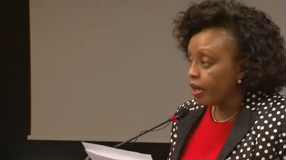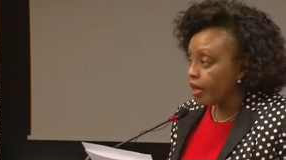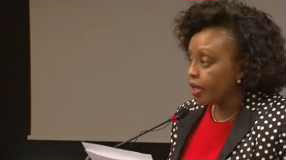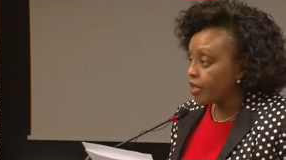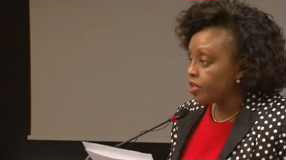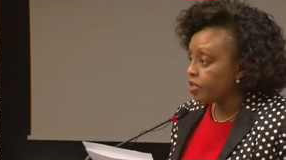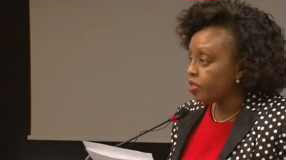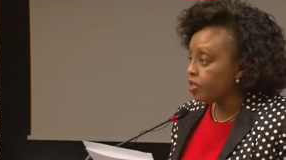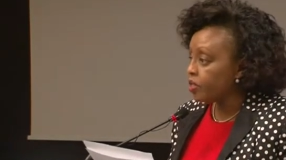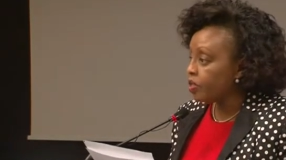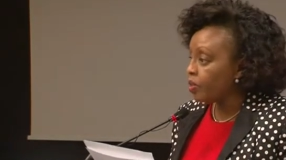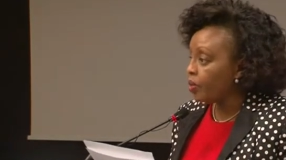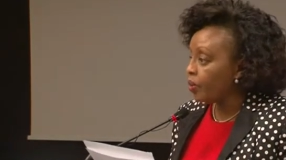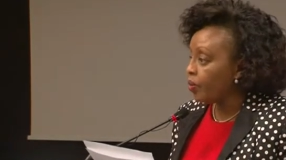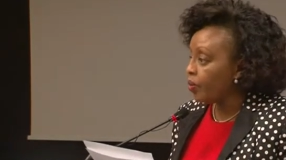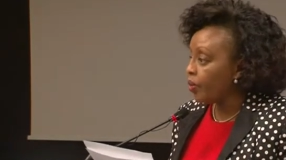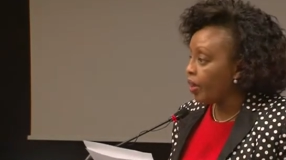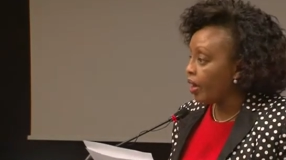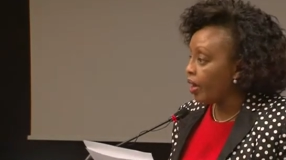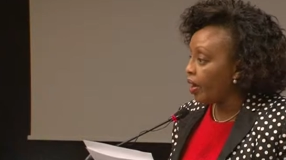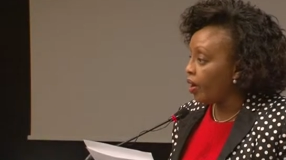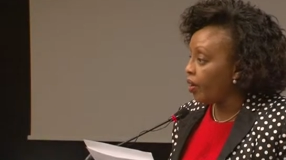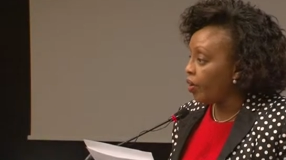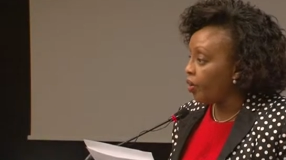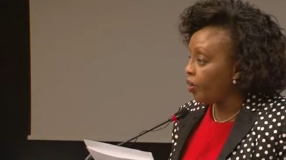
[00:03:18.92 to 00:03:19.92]
And so
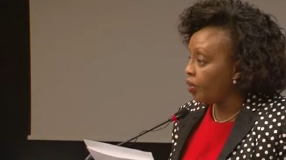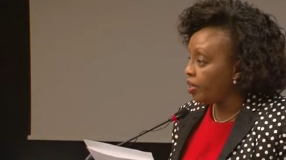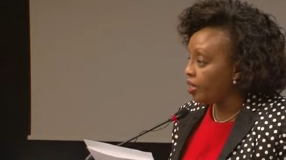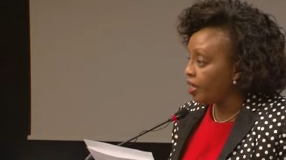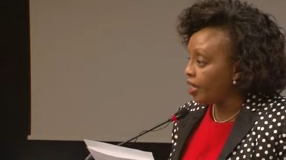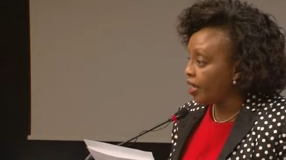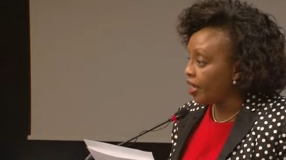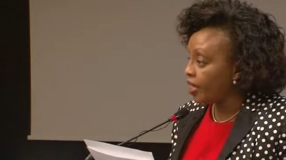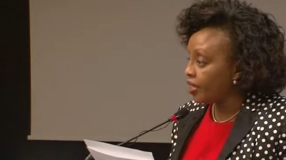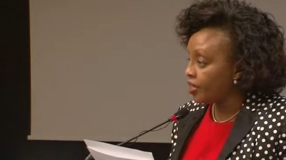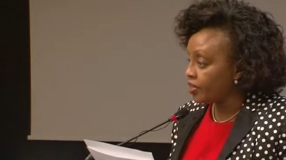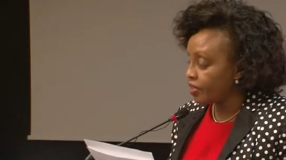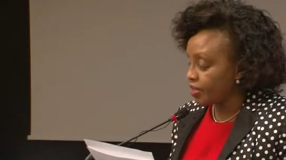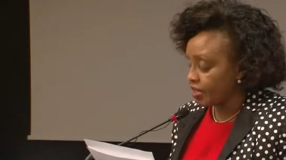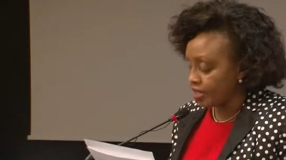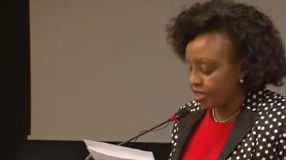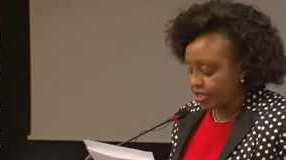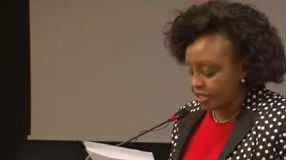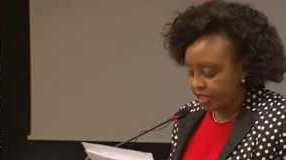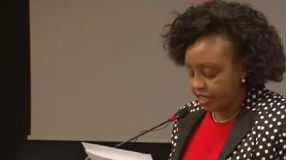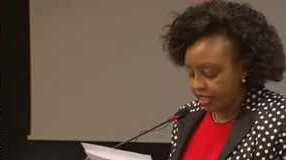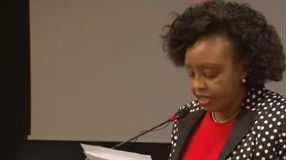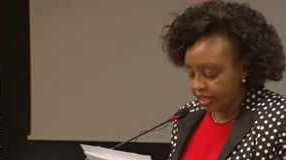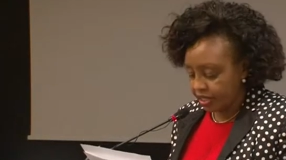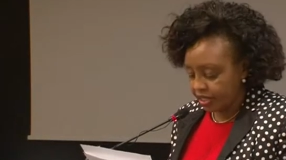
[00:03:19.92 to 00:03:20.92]
we are only a
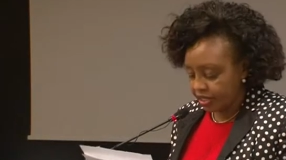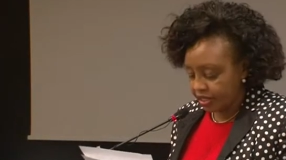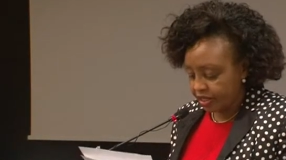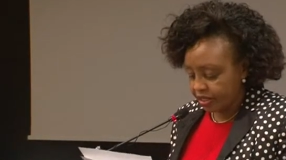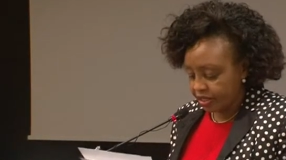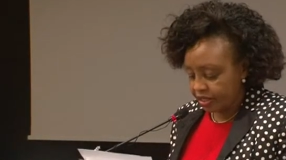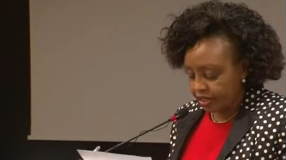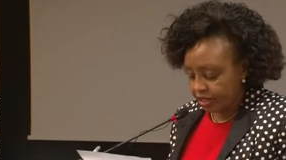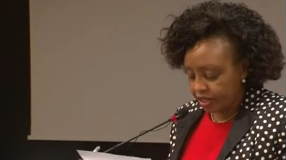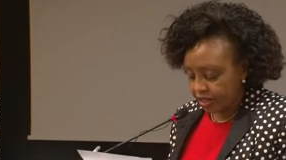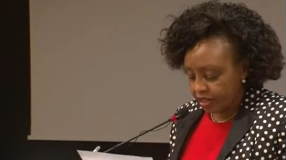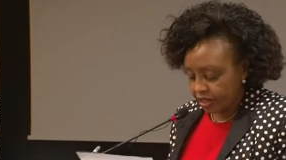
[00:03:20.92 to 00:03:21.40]
trustee